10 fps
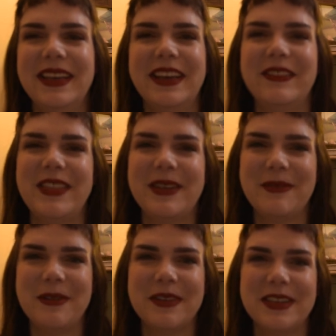And then
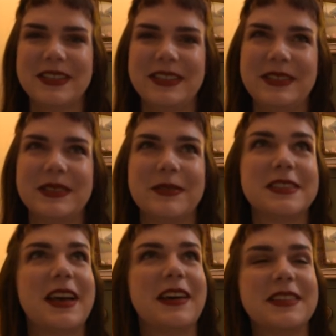we went to
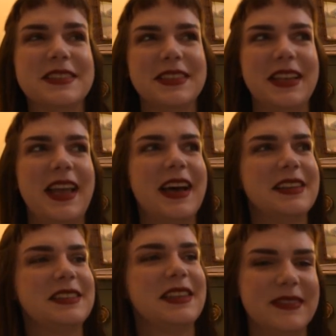someone's house and they
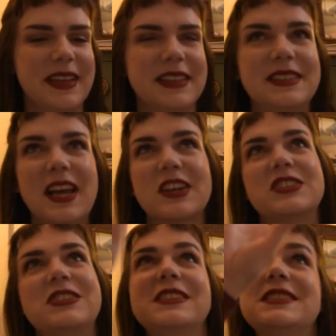had like the
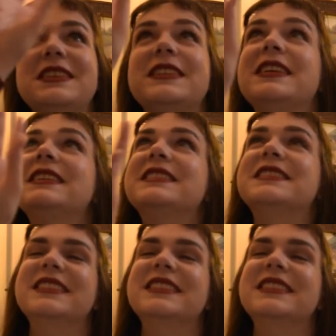textured ceilings.